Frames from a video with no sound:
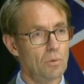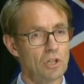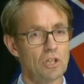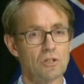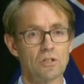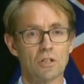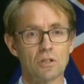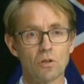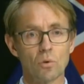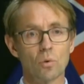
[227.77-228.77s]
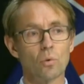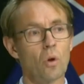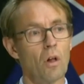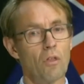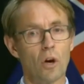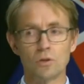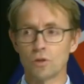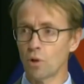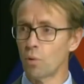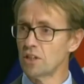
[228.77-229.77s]
which considers all
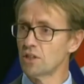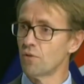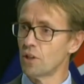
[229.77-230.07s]
those requests